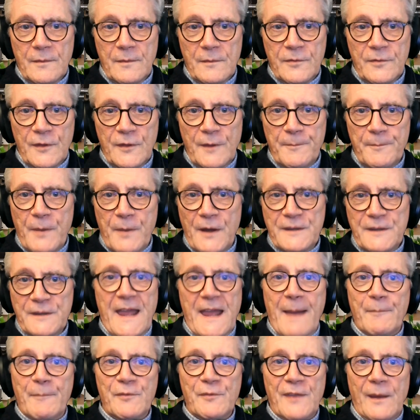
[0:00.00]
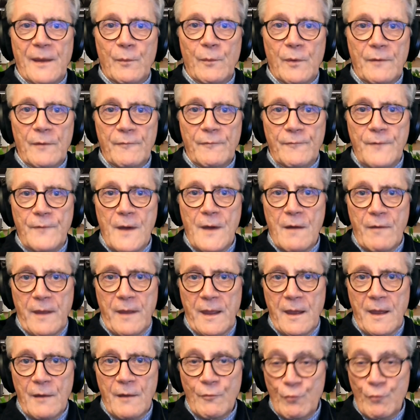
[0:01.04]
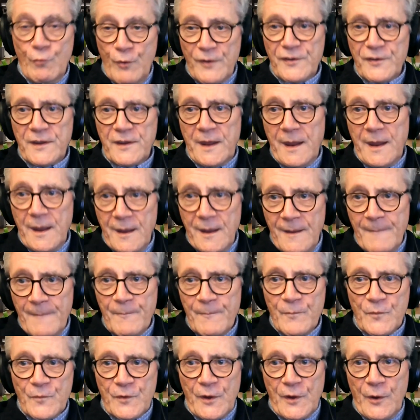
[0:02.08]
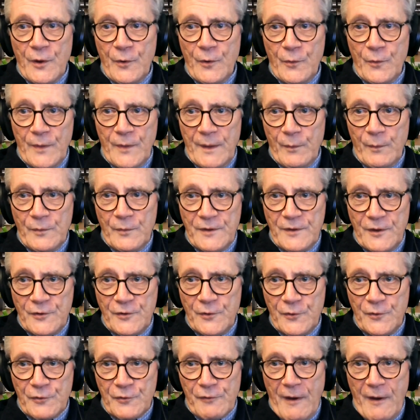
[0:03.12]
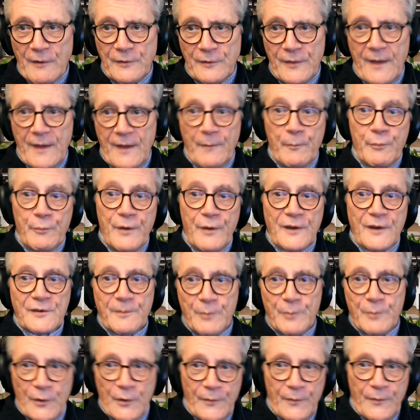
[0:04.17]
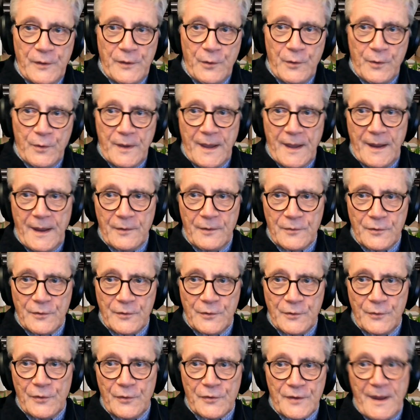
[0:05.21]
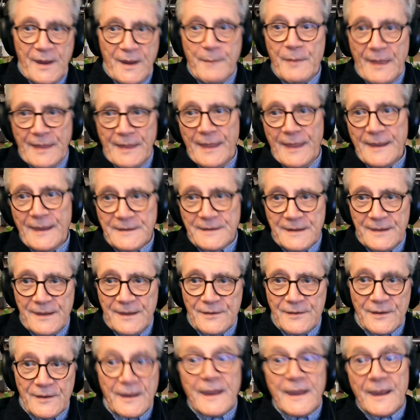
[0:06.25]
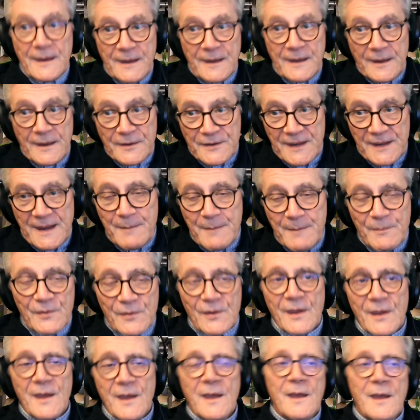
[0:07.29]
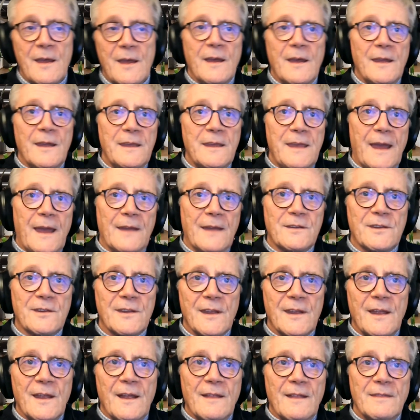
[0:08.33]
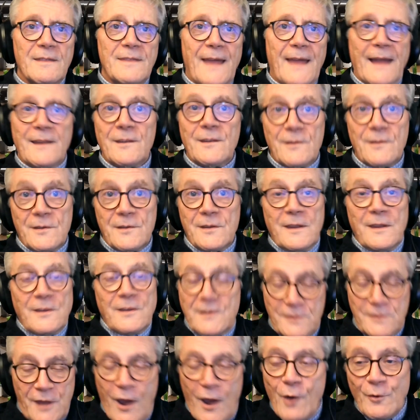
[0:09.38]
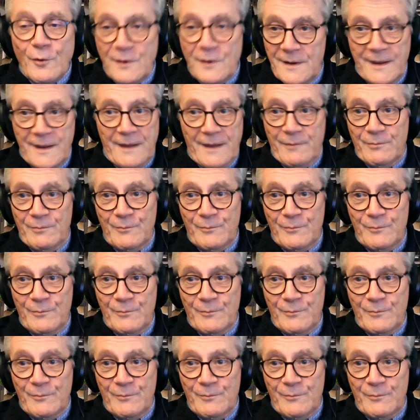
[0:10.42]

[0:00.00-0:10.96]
third-party apps that were very risky. So there was issues surrounding that, pressure put on the UK to do the same. That led to this, it seems. Yet that is totally